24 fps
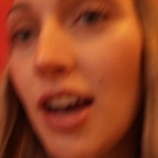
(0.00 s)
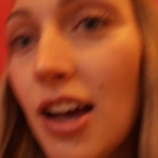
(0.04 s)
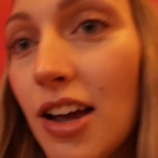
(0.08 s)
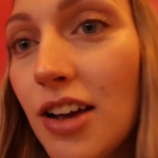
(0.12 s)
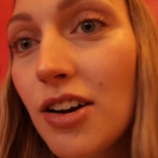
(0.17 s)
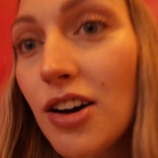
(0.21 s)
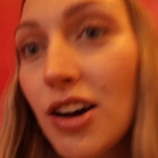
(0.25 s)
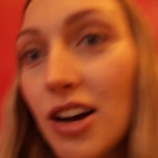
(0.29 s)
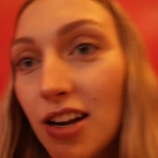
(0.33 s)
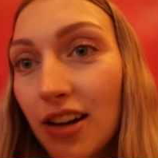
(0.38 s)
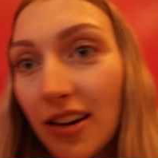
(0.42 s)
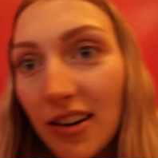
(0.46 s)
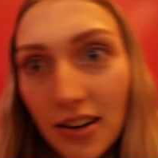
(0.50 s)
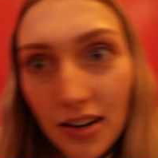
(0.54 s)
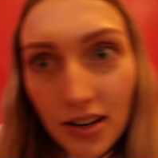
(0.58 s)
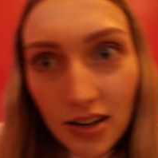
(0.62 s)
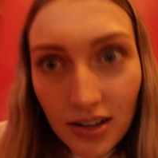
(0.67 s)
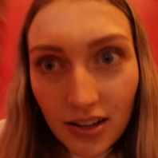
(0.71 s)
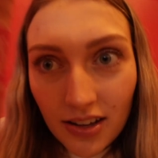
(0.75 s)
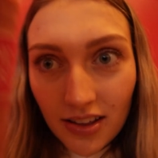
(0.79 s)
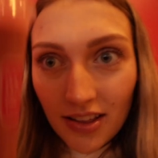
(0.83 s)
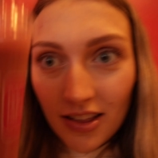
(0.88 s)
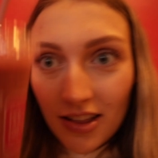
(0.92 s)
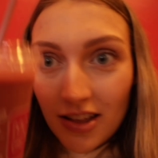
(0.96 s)
I got
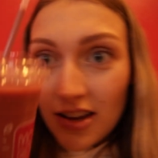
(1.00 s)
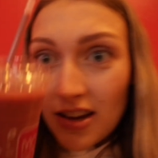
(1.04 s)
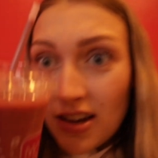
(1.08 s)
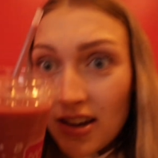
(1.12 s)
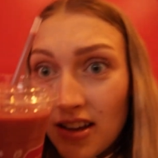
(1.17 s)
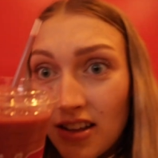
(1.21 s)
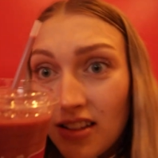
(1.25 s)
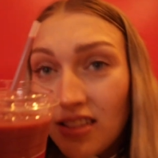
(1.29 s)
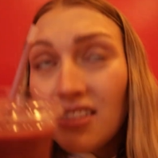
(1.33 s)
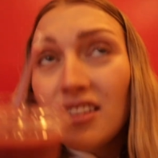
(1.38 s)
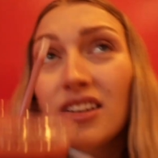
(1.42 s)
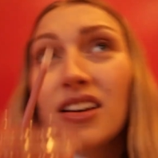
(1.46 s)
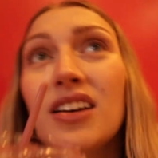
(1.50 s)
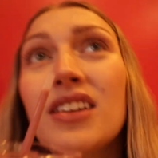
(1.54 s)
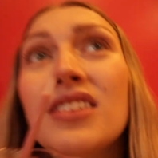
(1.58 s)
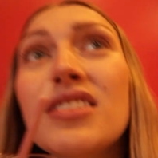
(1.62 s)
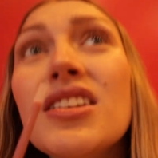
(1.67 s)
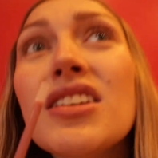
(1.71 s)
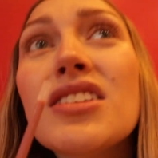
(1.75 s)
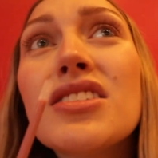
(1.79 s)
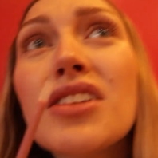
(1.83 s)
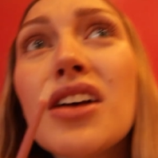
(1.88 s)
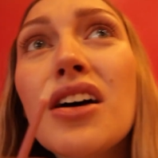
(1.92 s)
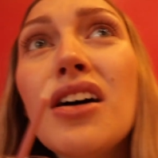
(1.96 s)
this.
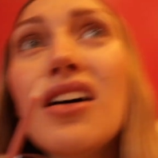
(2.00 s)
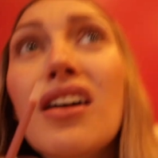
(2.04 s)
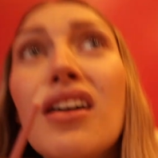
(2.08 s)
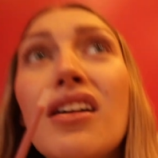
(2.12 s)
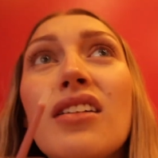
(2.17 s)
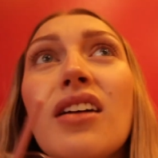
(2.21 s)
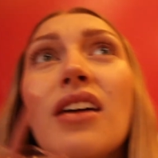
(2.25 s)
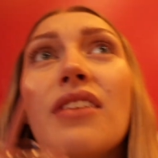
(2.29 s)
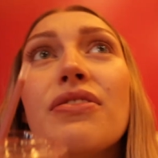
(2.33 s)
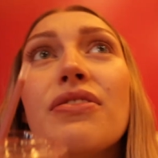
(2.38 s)
It's called